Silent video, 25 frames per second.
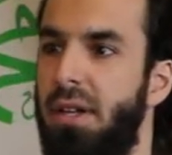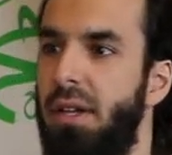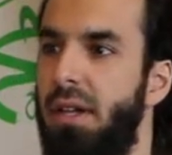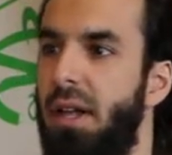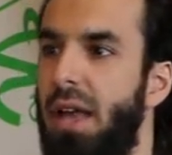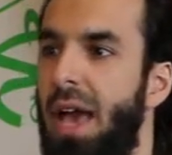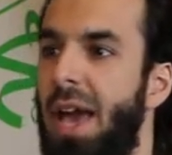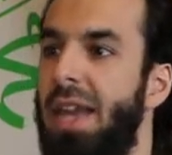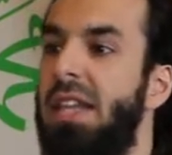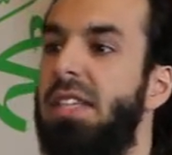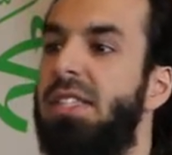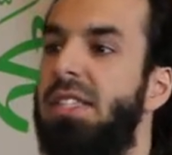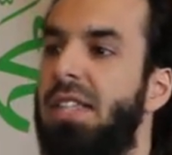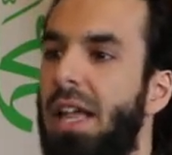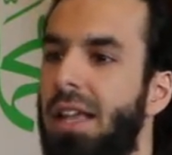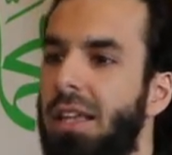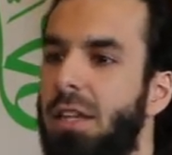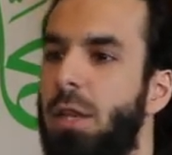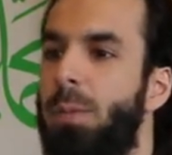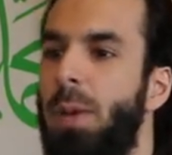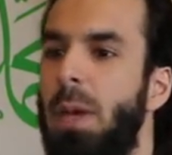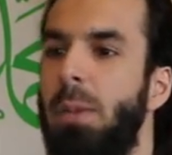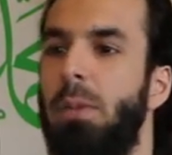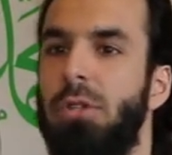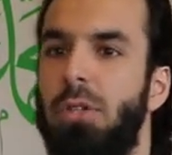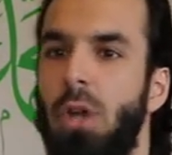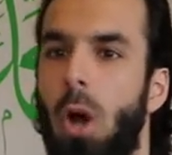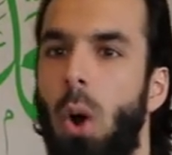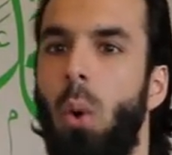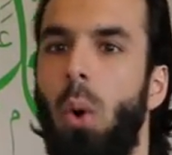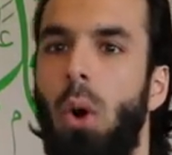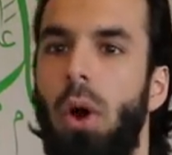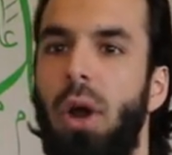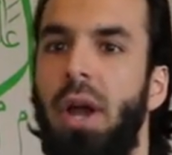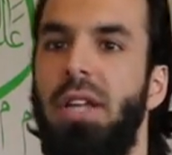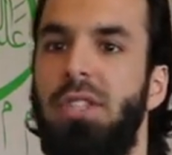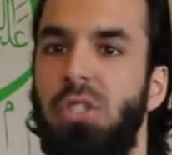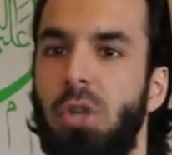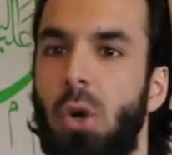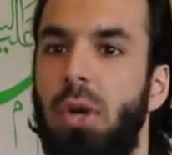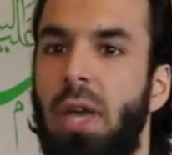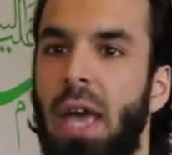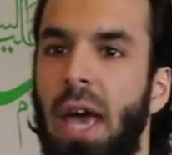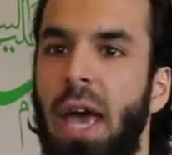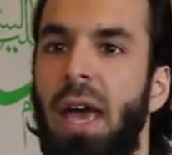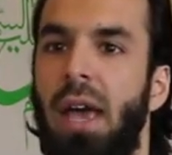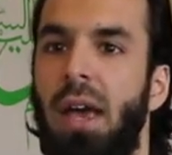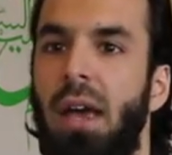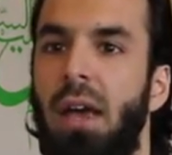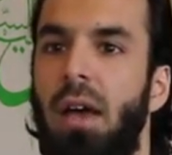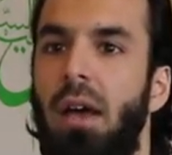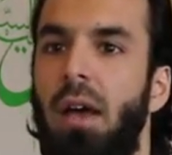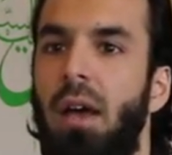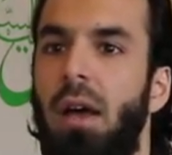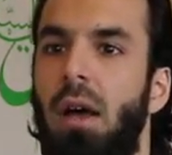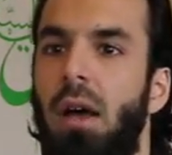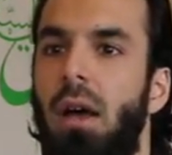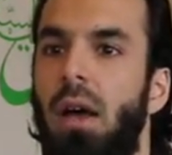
And he's telling the people, don't worry, it's okay.